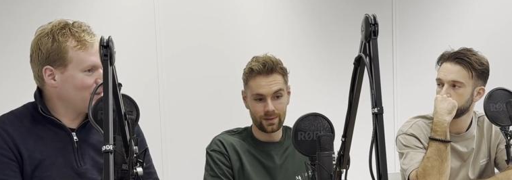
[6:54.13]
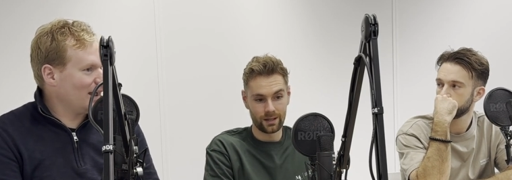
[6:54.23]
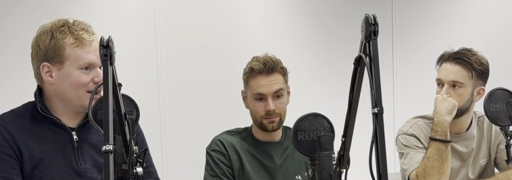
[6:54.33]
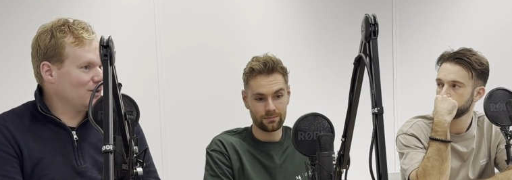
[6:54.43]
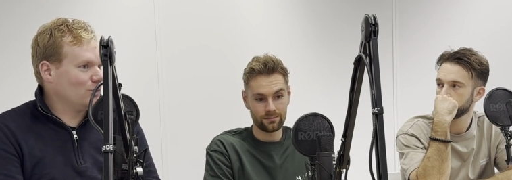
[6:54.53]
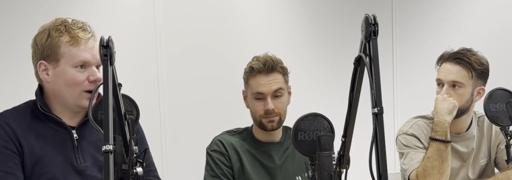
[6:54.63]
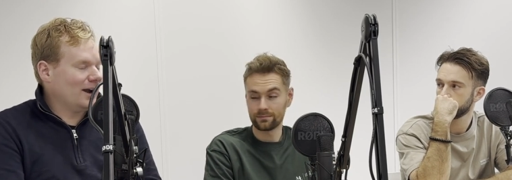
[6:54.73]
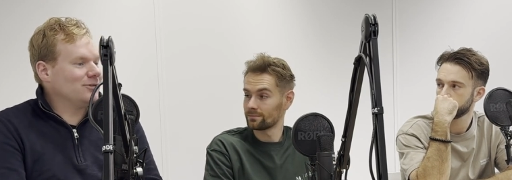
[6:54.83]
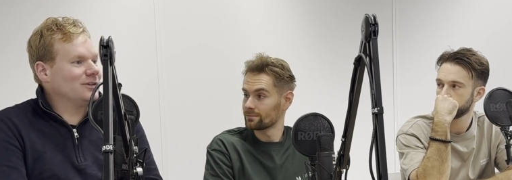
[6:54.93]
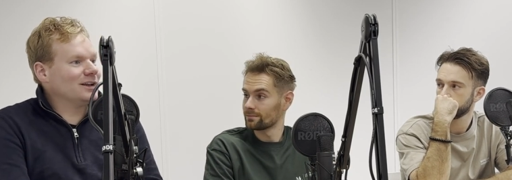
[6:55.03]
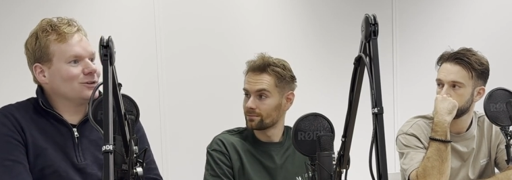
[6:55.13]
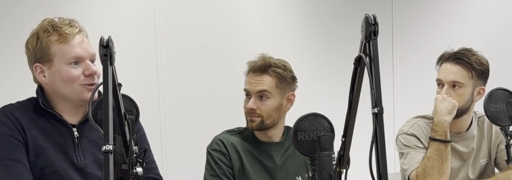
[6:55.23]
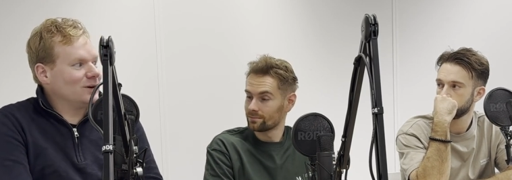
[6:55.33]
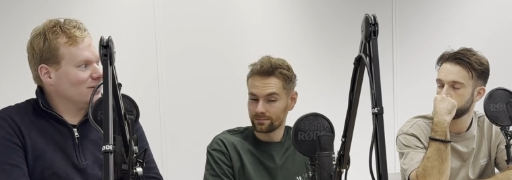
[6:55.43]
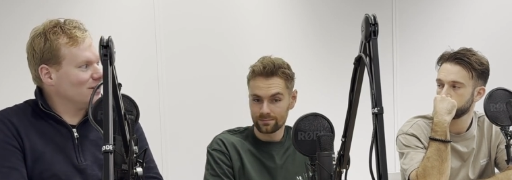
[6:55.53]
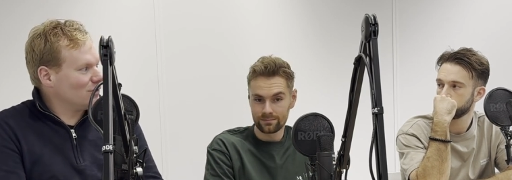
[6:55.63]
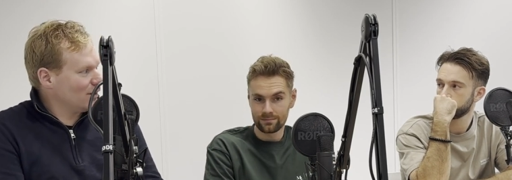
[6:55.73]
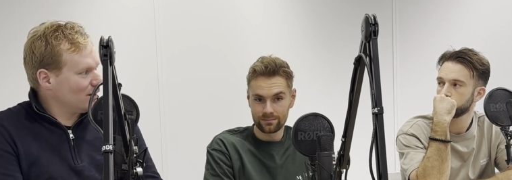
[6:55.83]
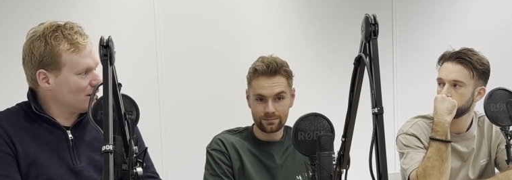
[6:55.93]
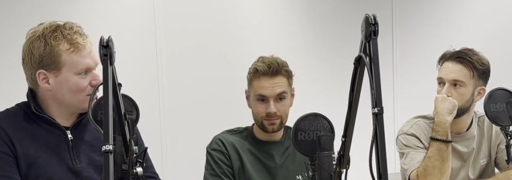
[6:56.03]
Speaker 1: They yep. do everything to reach the
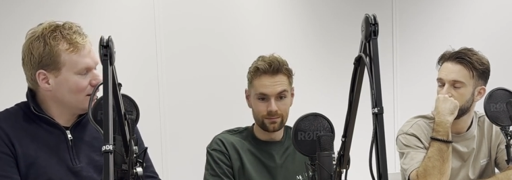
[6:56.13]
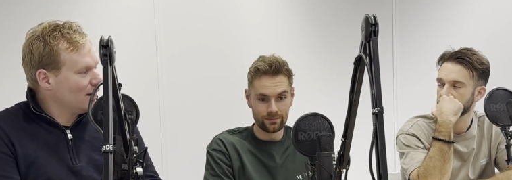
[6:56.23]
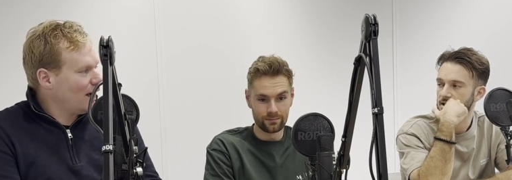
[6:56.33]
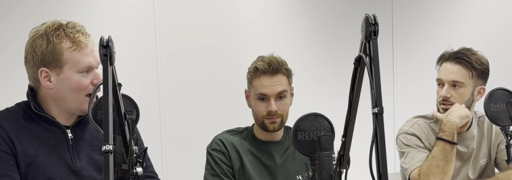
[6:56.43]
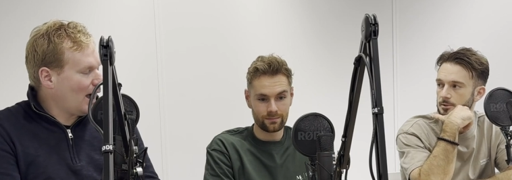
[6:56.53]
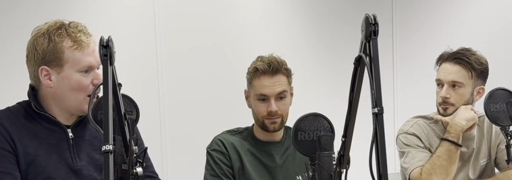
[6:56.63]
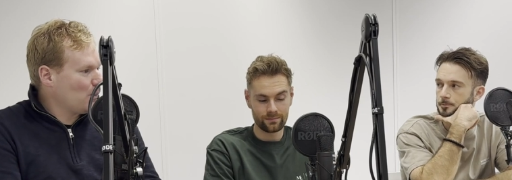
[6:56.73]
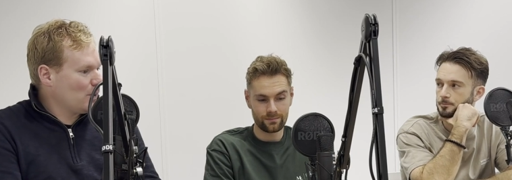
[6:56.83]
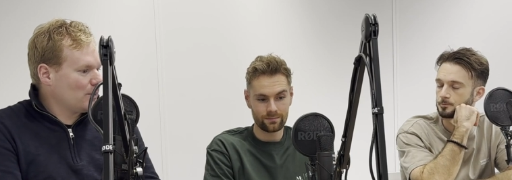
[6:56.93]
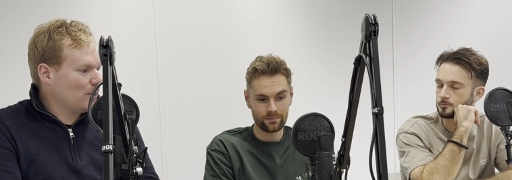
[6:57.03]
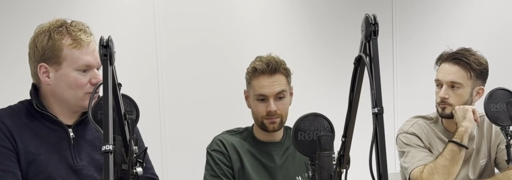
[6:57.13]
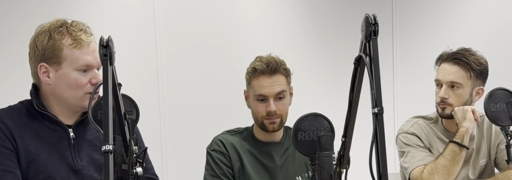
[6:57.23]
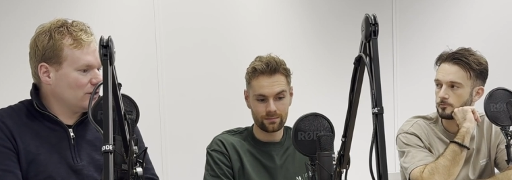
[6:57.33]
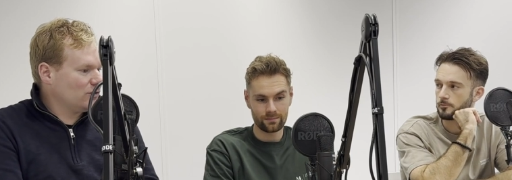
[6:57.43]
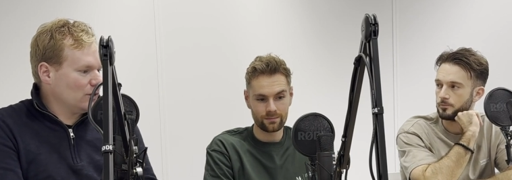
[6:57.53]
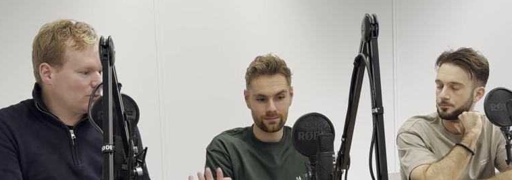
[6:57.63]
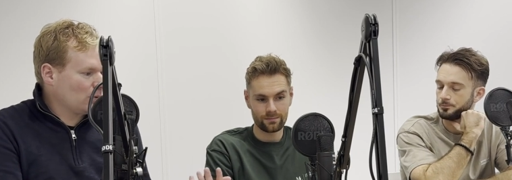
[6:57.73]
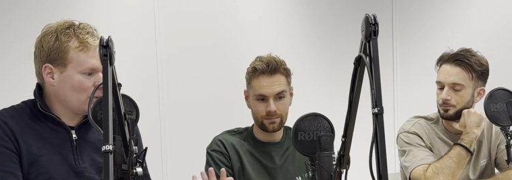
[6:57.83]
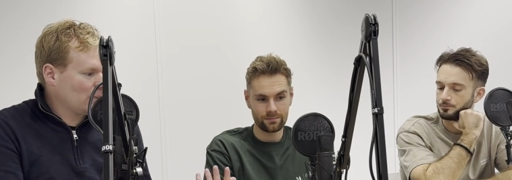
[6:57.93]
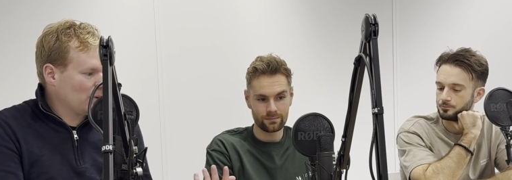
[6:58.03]
target. Exactly. Uh, when I was in the sales
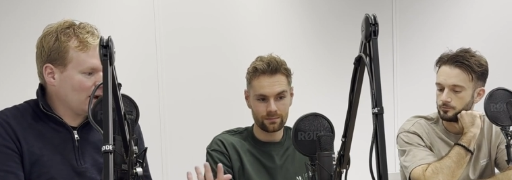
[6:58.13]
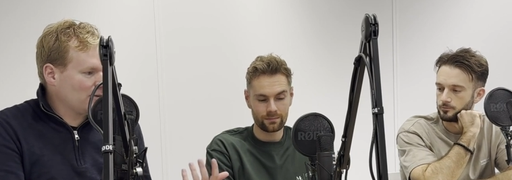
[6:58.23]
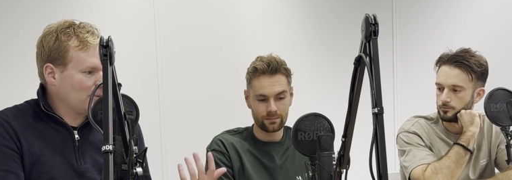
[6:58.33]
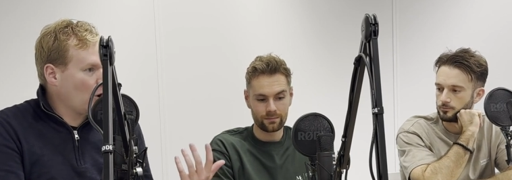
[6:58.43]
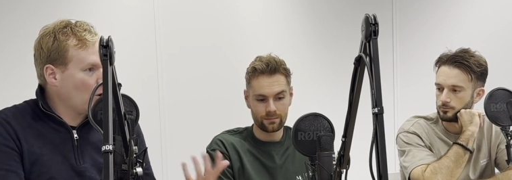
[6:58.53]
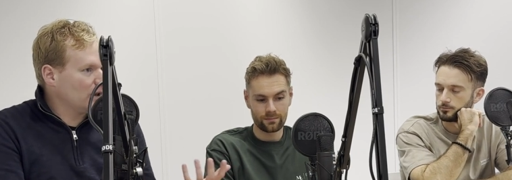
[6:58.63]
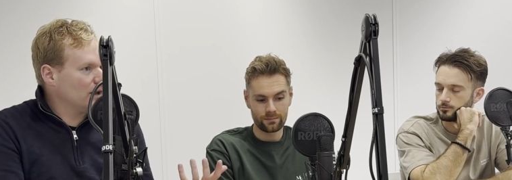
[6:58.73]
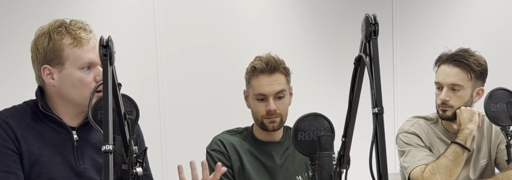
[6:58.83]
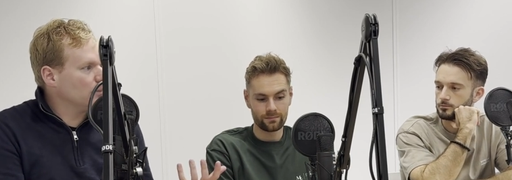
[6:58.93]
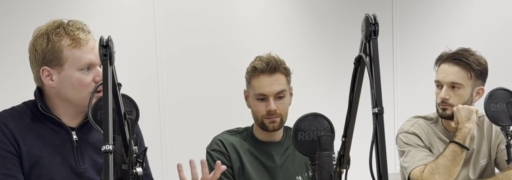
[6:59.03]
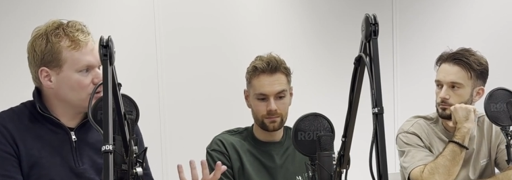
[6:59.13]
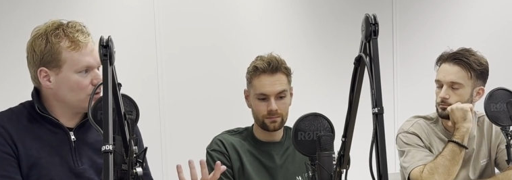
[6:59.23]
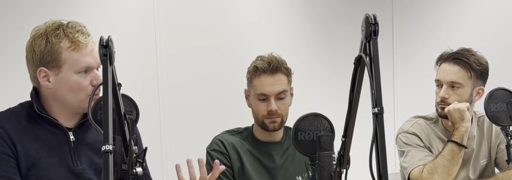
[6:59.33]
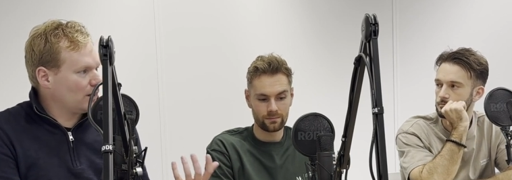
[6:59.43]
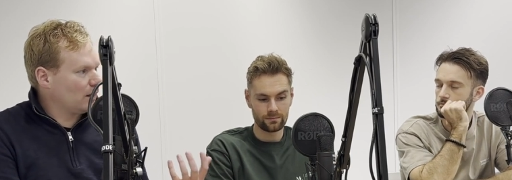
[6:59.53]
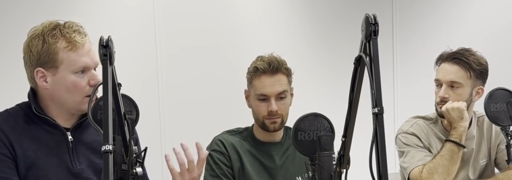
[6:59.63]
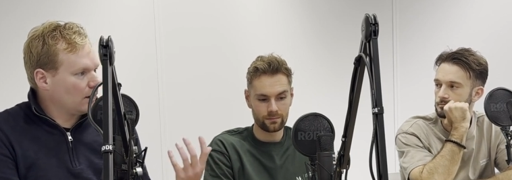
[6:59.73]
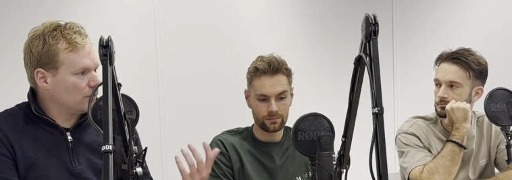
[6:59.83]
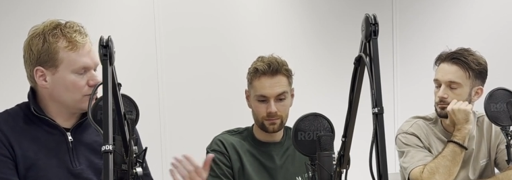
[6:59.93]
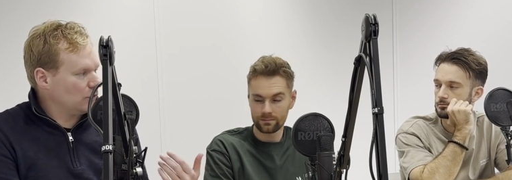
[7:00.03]
world, when, when I had my own ecom business with a
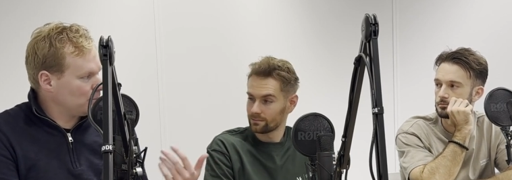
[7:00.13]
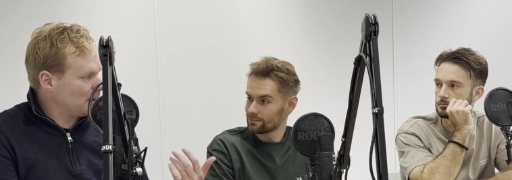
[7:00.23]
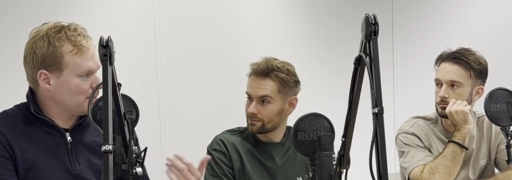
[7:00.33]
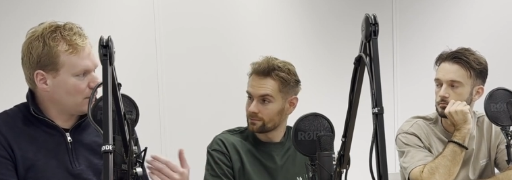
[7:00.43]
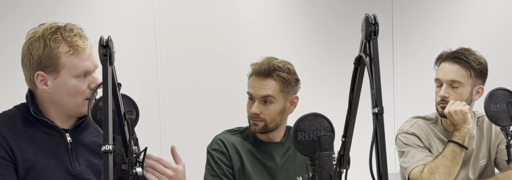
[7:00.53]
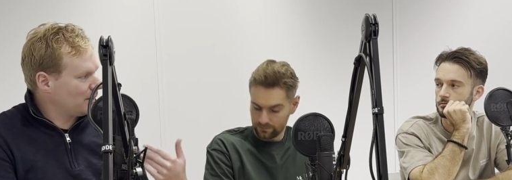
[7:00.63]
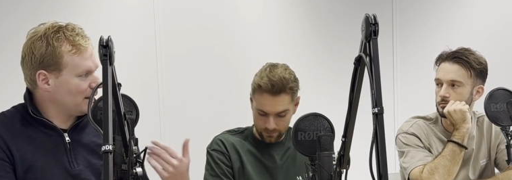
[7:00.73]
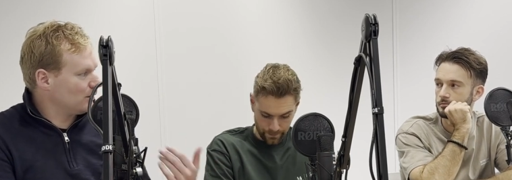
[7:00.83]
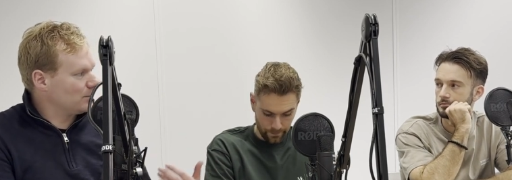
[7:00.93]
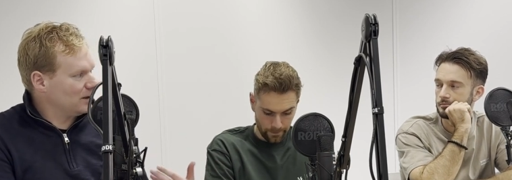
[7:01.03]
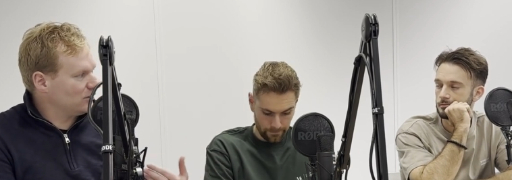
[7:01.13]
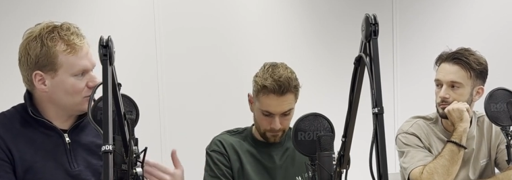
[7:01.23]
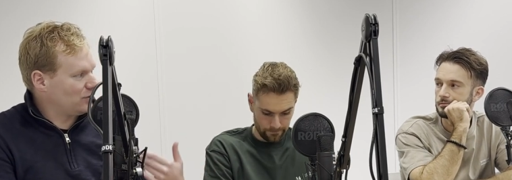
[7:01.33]
lot of salespeople coming in our business